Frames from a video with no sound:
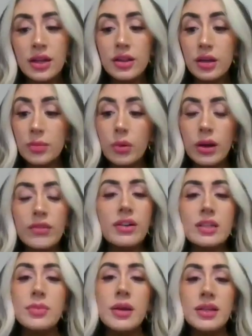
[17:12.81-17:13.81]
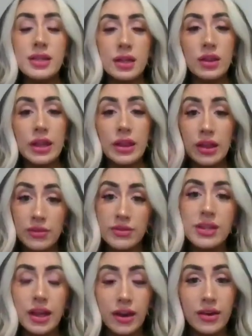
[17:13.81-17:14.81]
their boyfriends basically
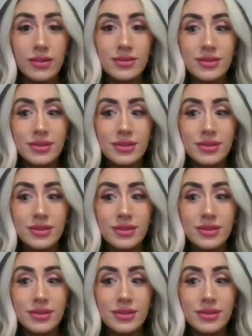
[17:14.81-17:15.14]
lived there.